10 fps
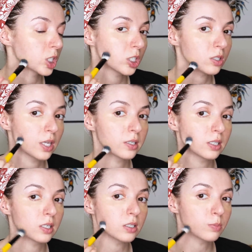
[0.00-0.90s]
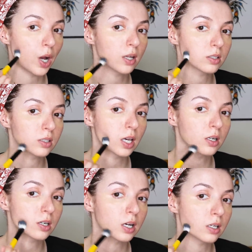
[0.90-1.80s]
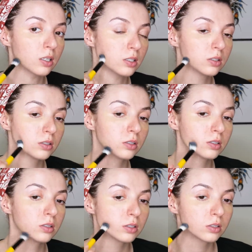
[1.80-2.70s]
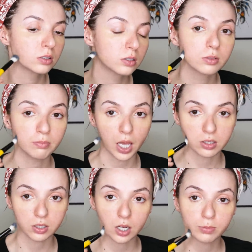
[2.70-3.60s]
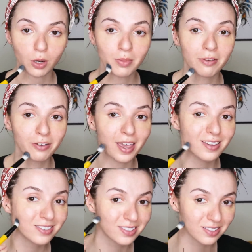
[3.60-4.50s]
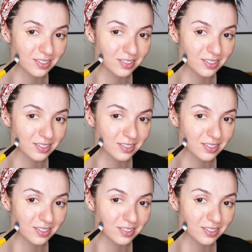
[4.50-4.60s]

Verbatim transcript: Just hitting any spots that I messed up on my face.